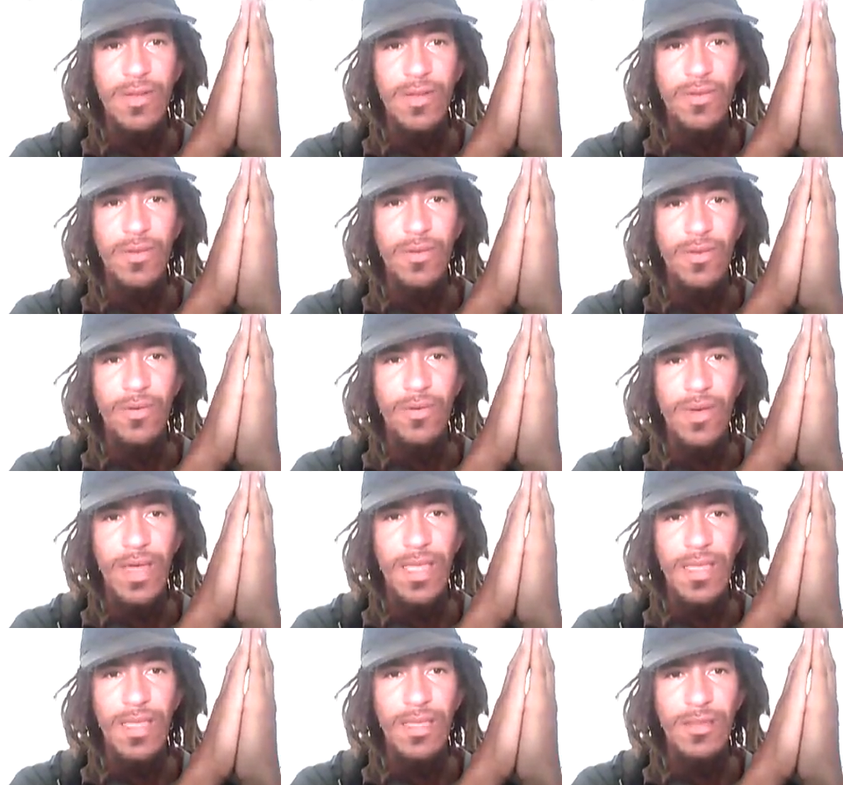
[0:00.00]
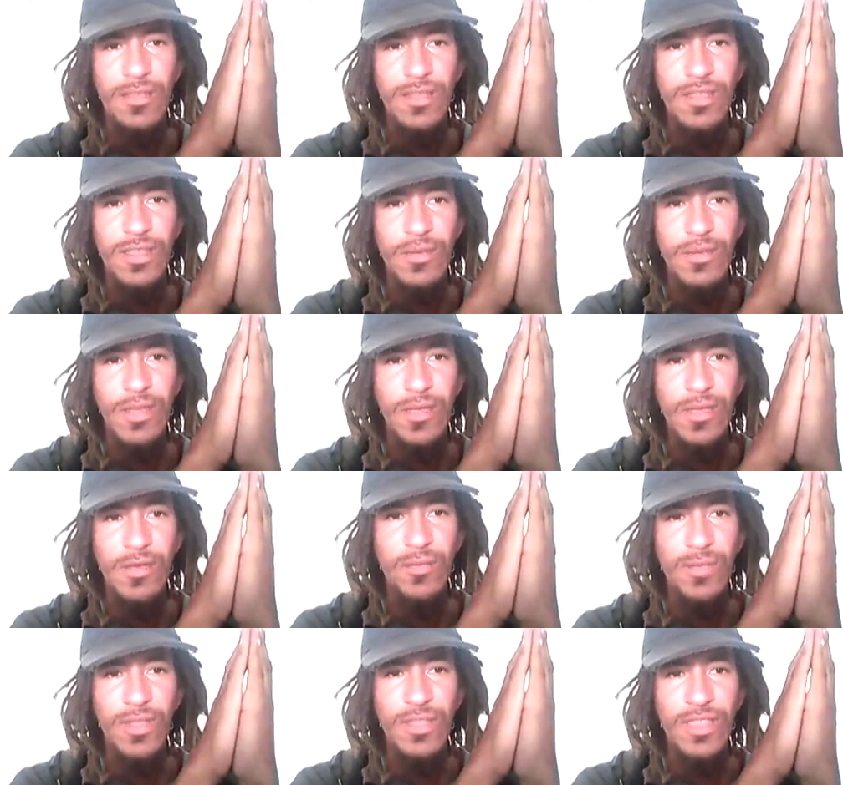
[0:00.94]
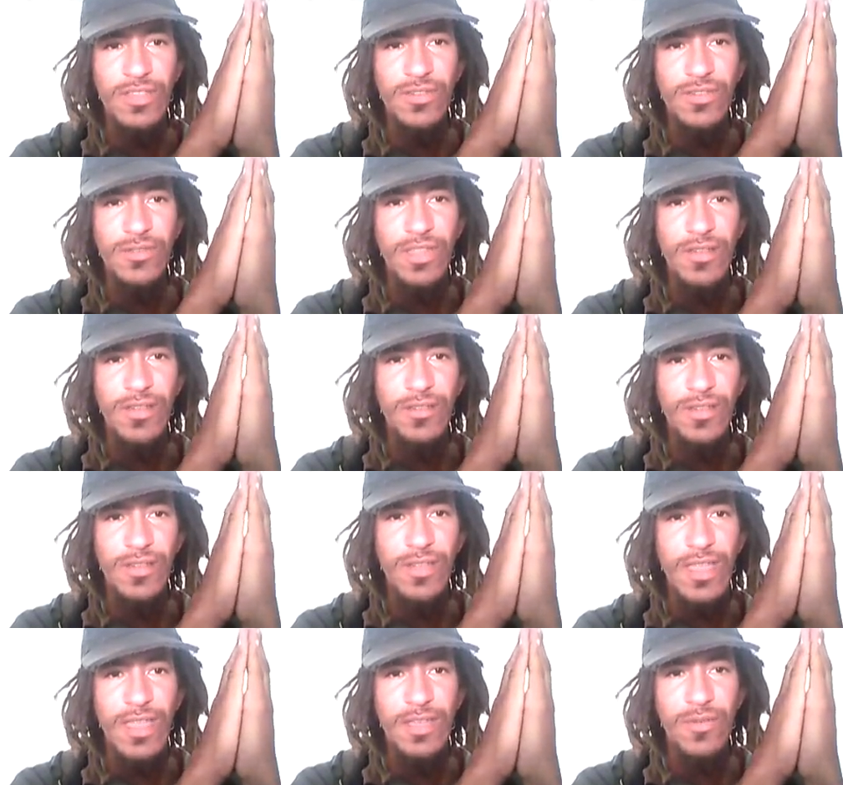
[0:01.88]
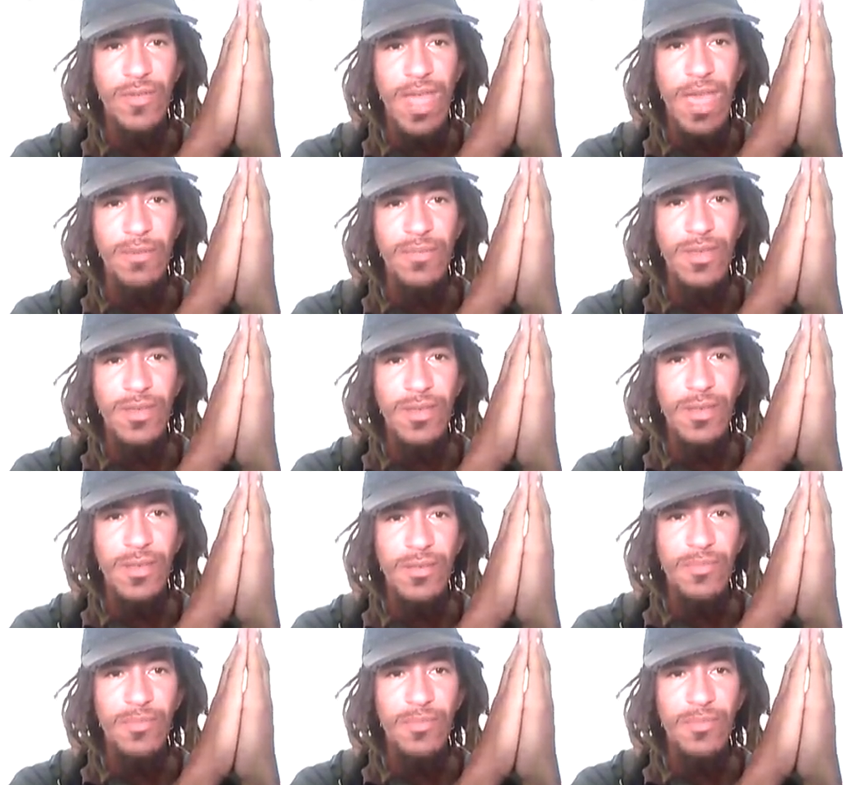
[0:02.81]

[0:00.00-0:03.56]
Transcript: you wonder what, why hillbilly Julie you look like crap?